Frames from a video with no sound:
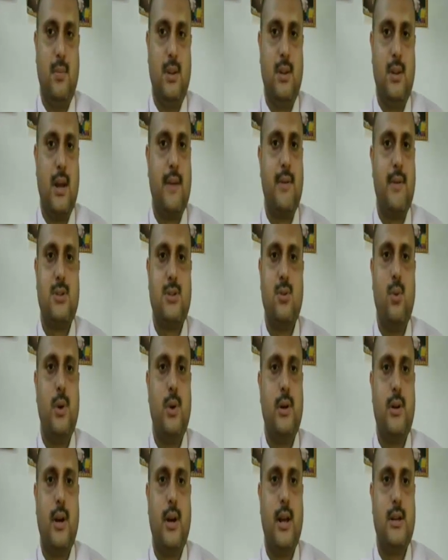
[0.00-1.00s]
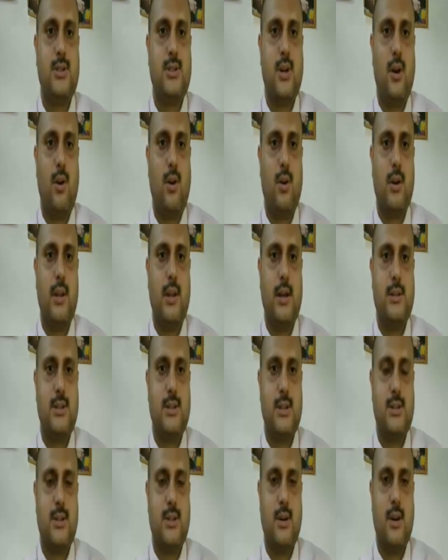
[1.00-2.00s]
There was no international
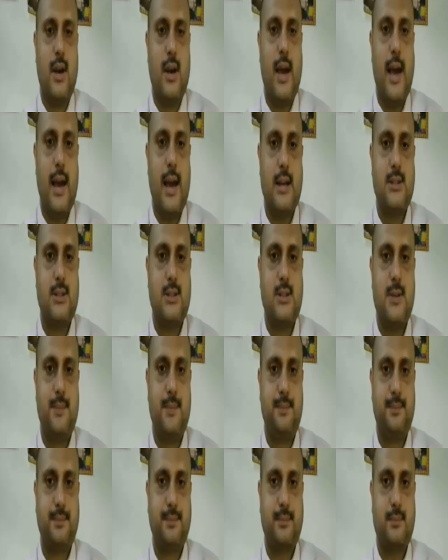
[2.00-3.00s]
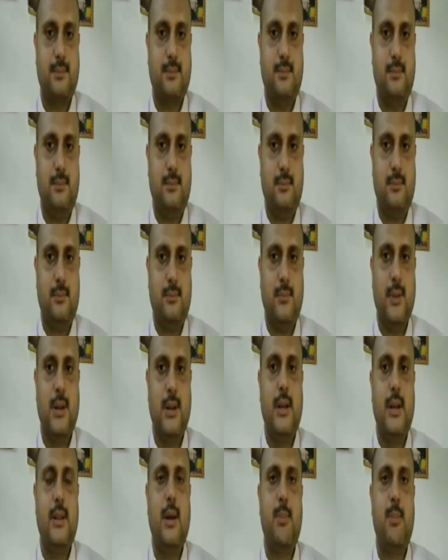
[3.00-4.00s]
organization, as
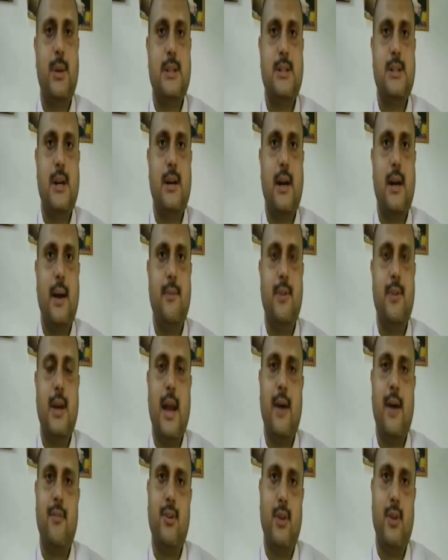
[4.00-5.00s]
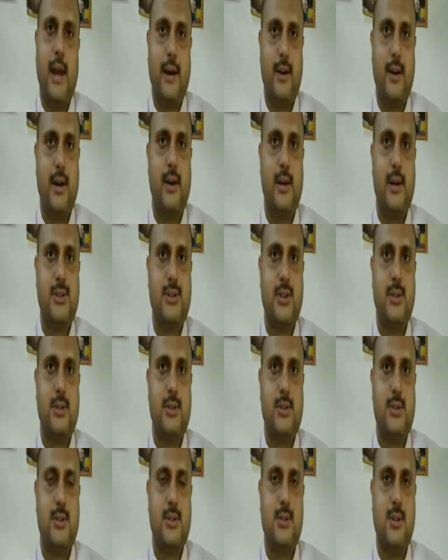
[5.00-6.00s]
in the present time we have United
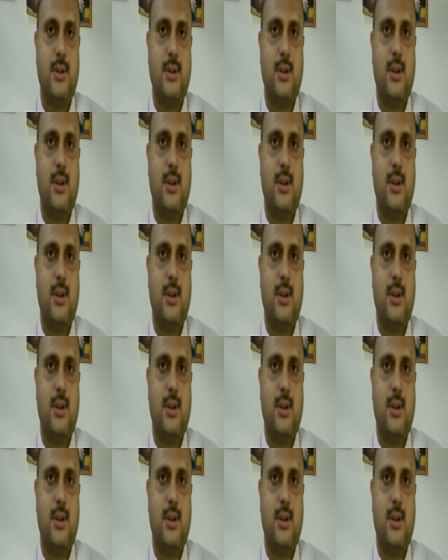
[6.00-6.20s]
Nations.